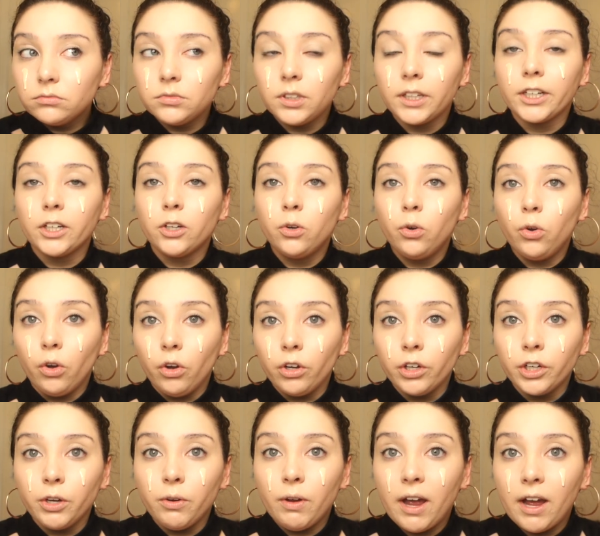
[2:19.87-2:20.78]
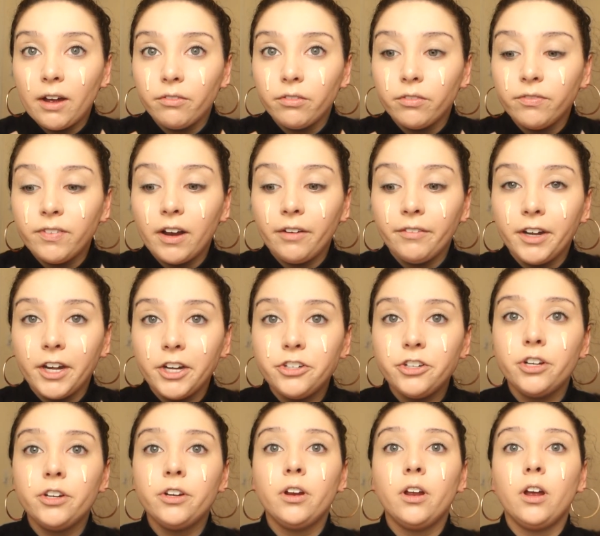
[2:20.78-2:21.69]
Like, cool, you have
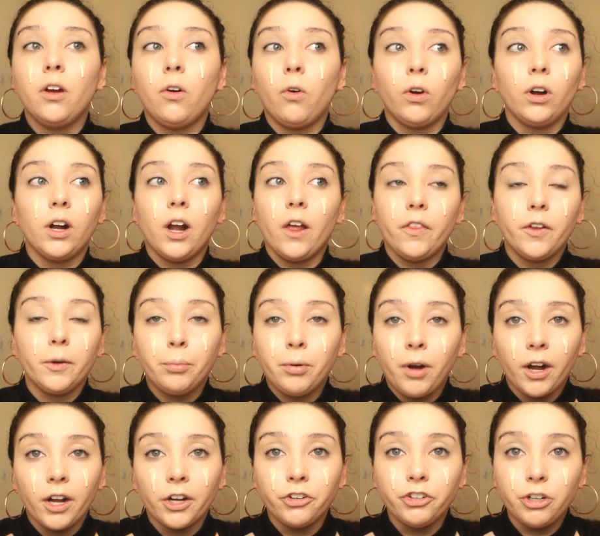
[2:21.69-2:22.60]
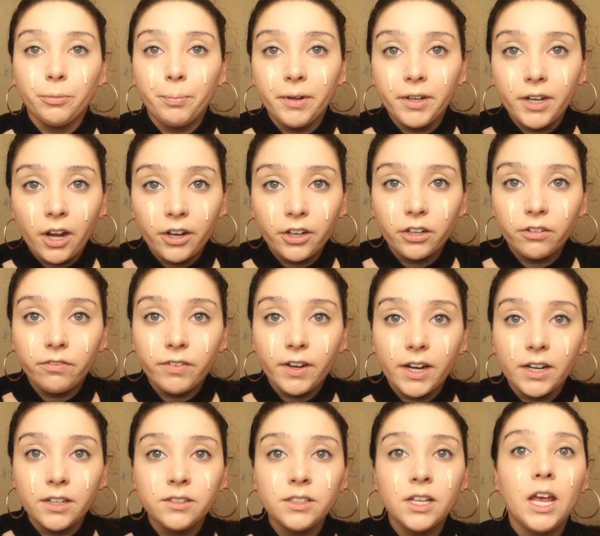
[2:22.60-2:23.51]
foundation or other product dripping down your
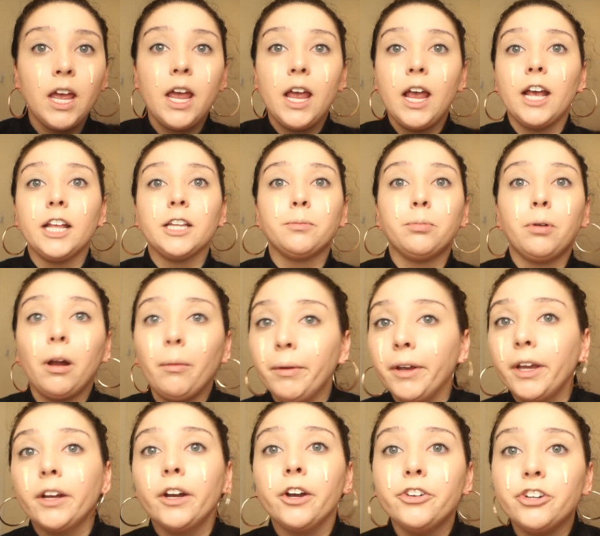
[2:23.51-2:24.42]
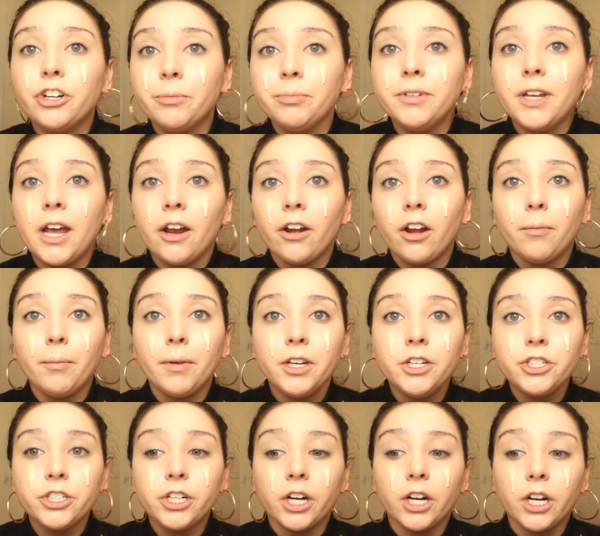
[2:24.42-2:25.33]
face. It's probably going to drip down on
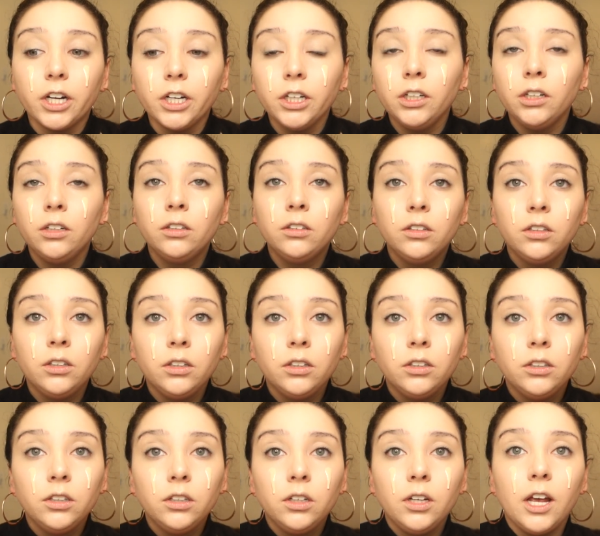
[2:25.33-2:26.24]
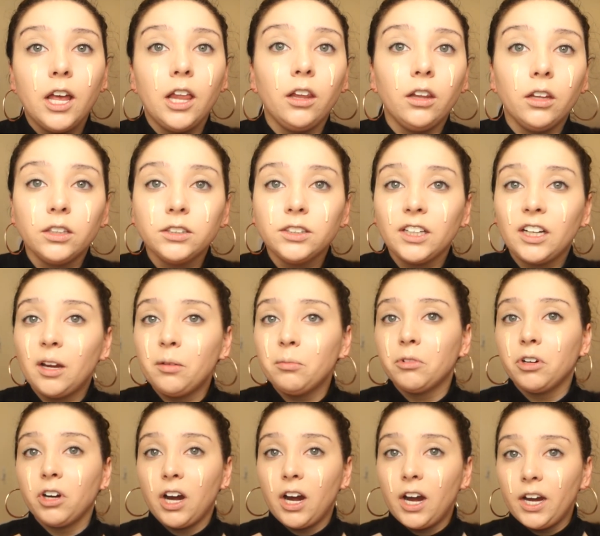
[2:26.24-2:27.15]
my shirt. It looks like
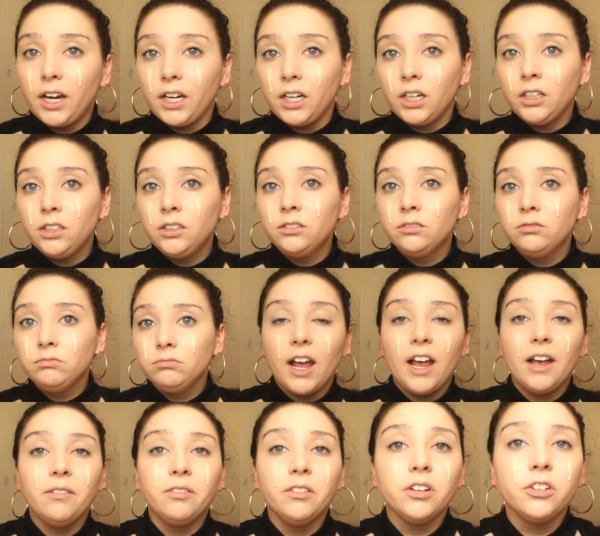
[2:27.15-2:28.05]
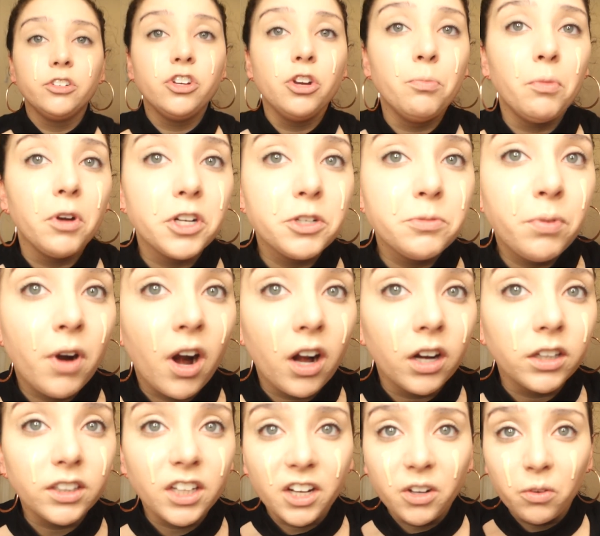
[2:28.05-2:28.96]
I'm crying. I have too much
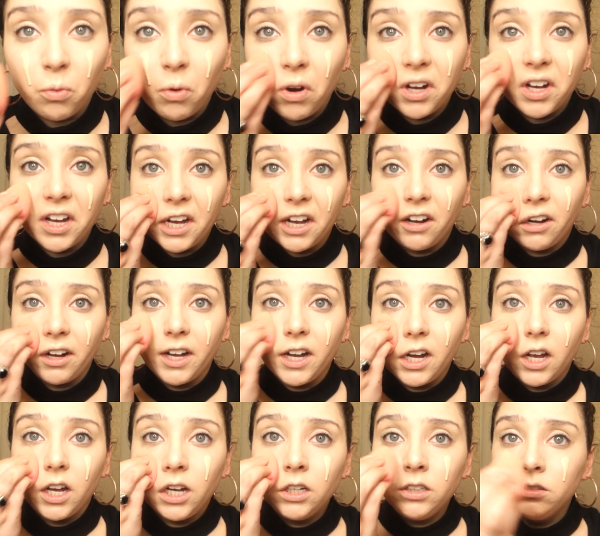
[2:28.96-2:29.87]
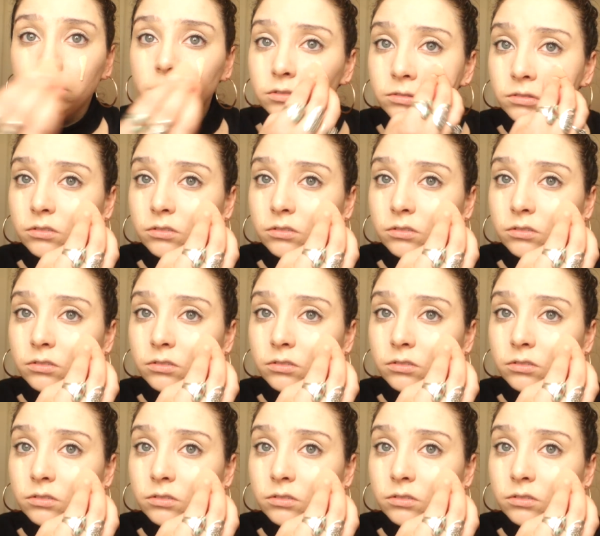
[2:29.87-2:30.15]
product in one area.